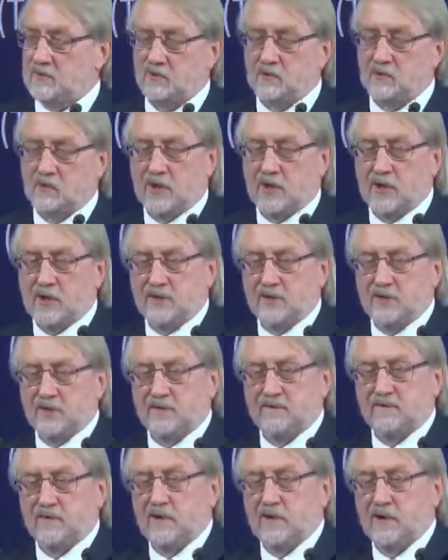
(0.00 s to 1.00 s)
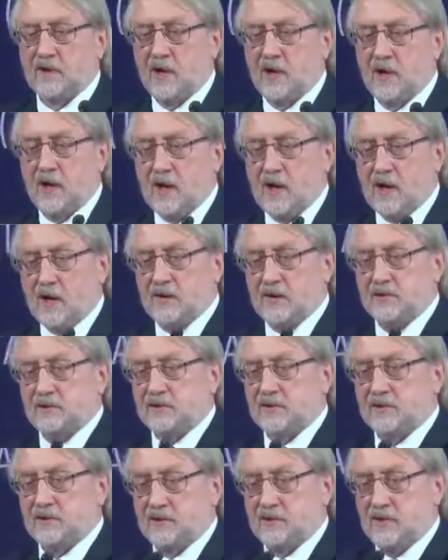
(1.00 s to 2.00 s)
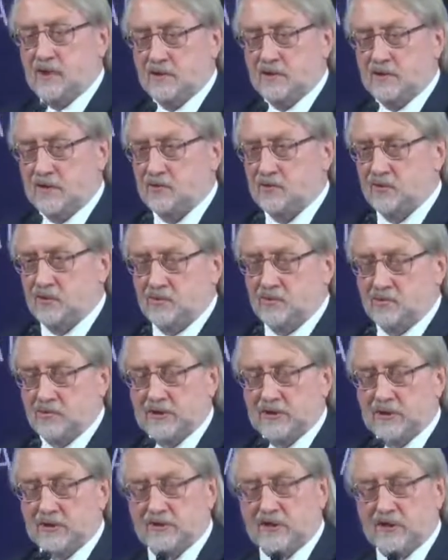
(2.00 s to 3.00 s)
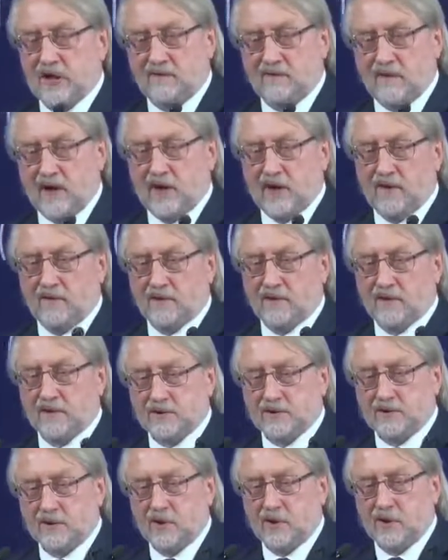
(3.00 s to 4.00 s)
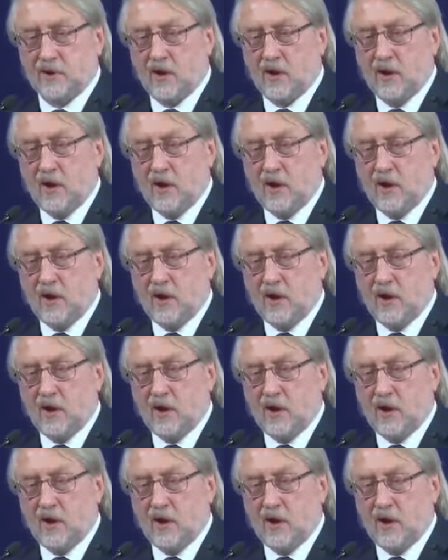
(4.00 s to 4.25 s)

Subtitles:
the product that would activate these antibodies.